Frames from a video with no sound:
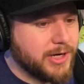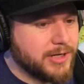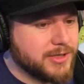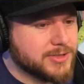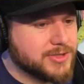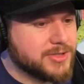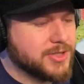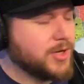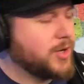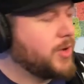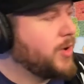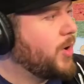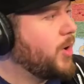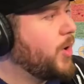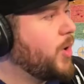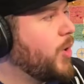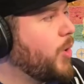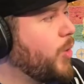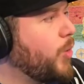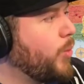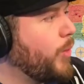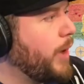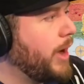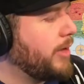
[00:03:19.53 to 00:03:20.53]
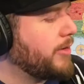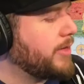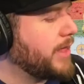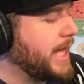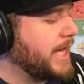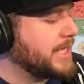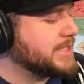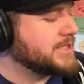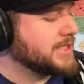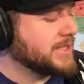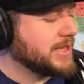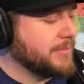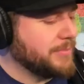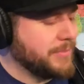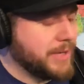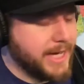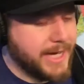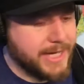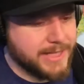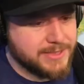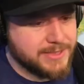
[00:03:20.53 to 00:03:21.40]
Oh, I've seen this. While catching the bat.